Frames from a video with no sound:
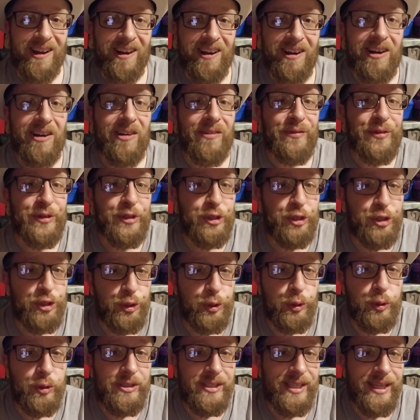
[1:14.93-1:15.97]
of
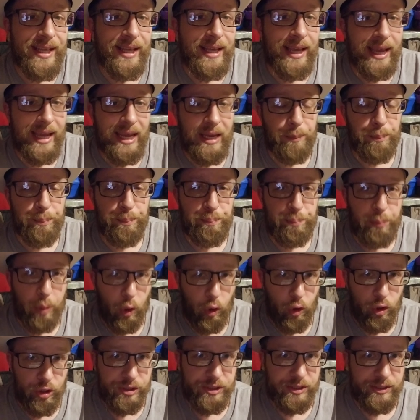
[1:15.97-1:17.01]
shooting a
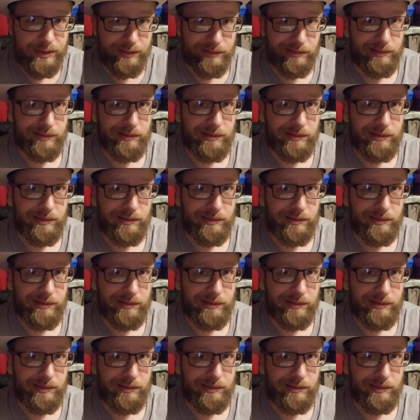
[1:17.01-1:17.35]
person.